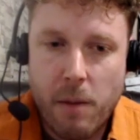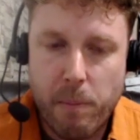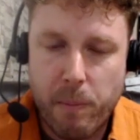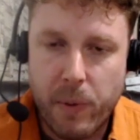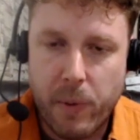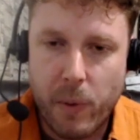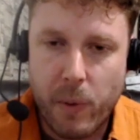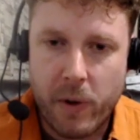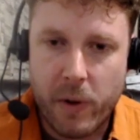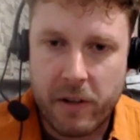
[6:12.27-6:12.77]

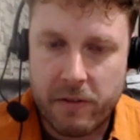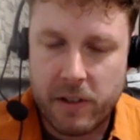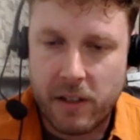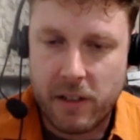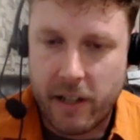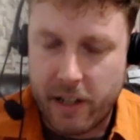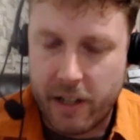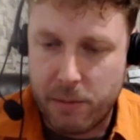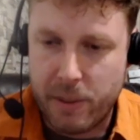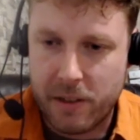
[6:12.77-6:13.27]
But one of the
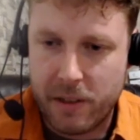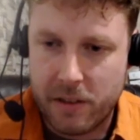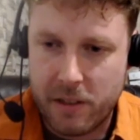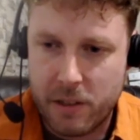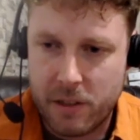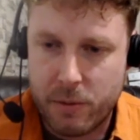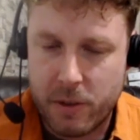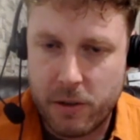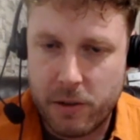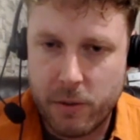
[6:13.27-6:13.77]
liabilities
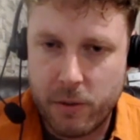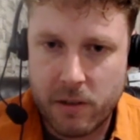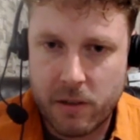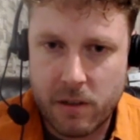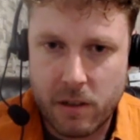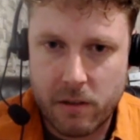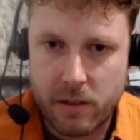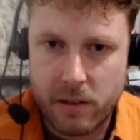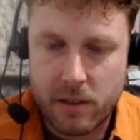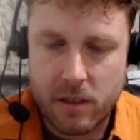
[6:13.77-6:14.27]
with doing
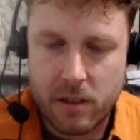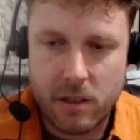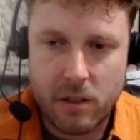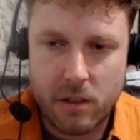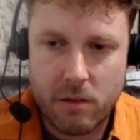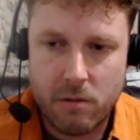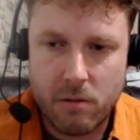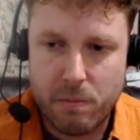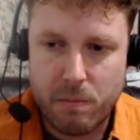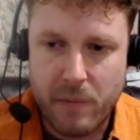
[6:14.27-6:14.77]
so is that
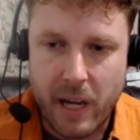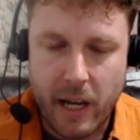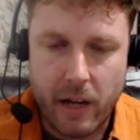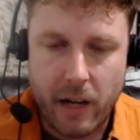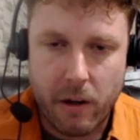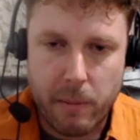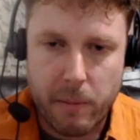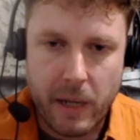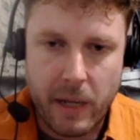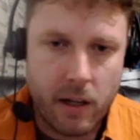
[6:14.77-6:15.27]
you may
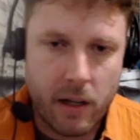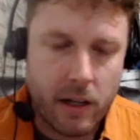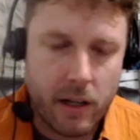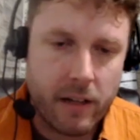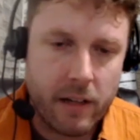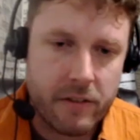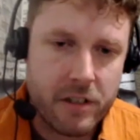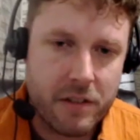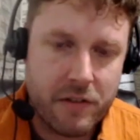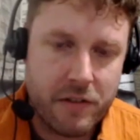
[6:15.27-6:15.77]
or may not
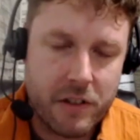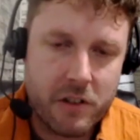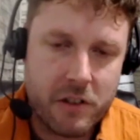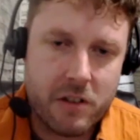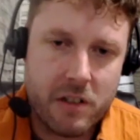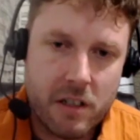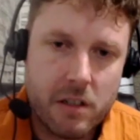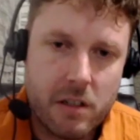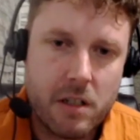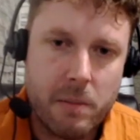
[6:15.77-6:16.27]
have
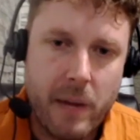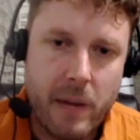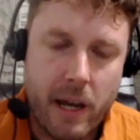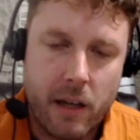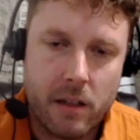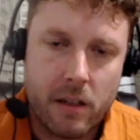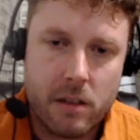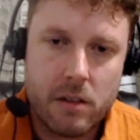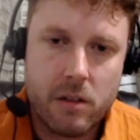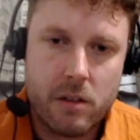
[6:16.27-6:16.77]
sufficient
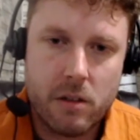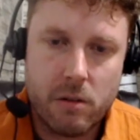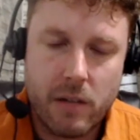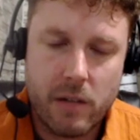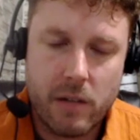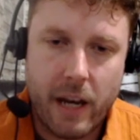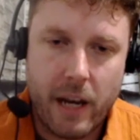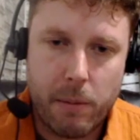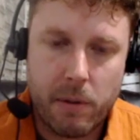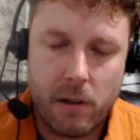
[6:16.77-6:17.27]
demand to
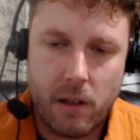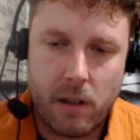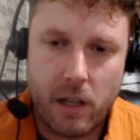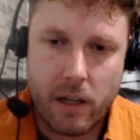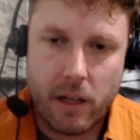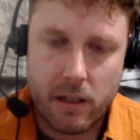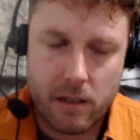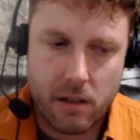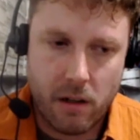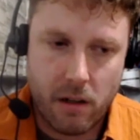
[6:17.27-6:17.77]

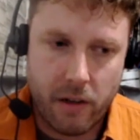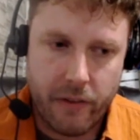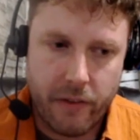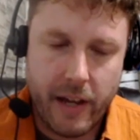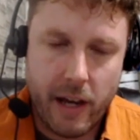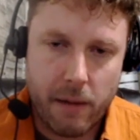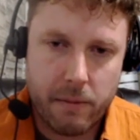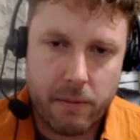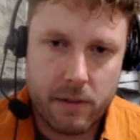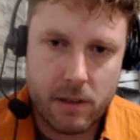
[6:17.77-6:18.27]
capitalize on
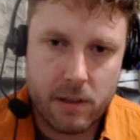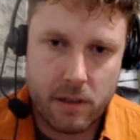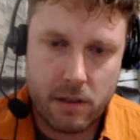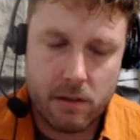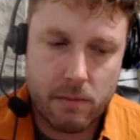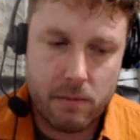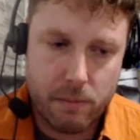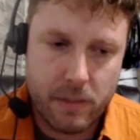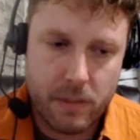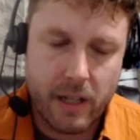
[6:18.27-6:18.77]
that
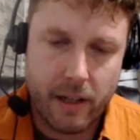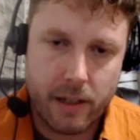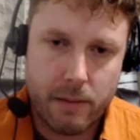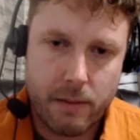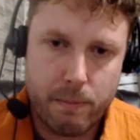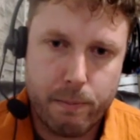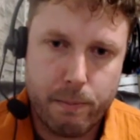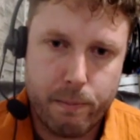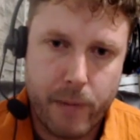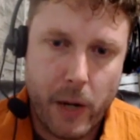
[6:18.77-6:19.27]

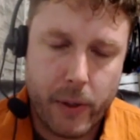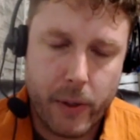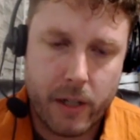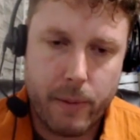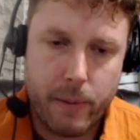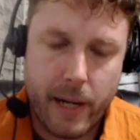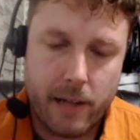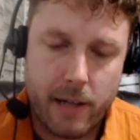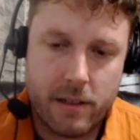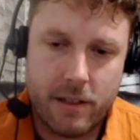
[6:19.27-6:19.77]
power
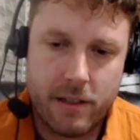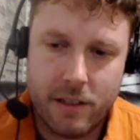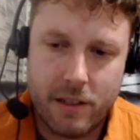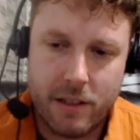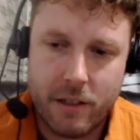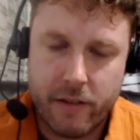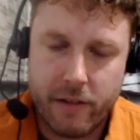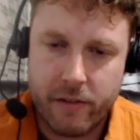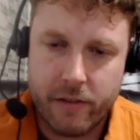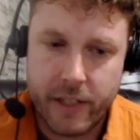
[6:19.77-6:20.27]
capacity that you
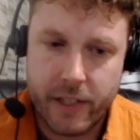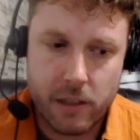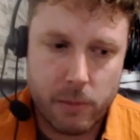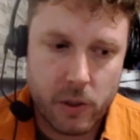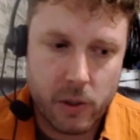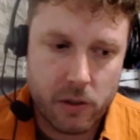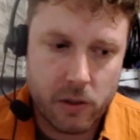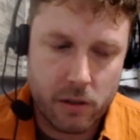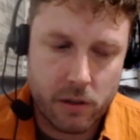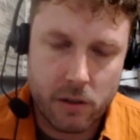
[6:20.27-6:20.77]
have available
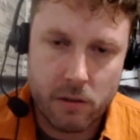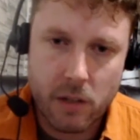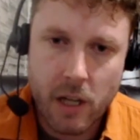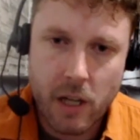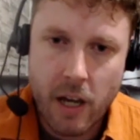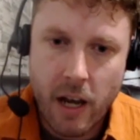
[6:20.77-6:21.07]
to you.